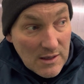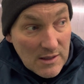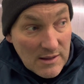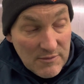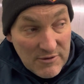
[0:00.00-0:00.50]

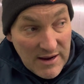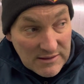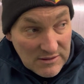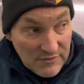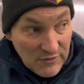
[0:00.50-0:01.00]
They react
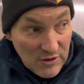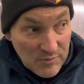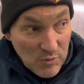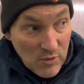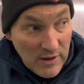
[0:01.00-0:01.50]
to the
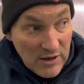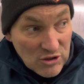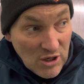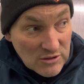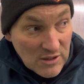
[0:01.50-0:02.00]
first ball, get a
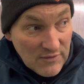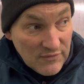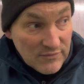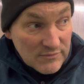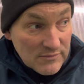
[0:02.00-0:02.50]
shot
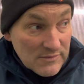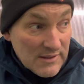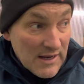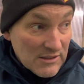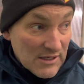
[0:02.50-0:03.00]
off.
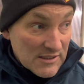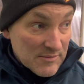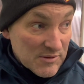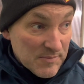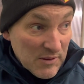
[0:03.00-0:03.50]
Dan
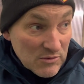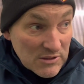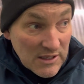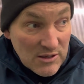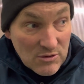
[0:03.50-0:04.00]
Jessup spills
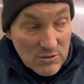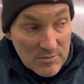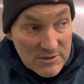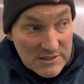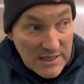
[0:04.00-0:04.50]
it, another
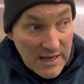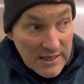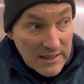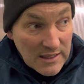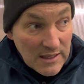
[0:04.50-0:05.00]
mistake.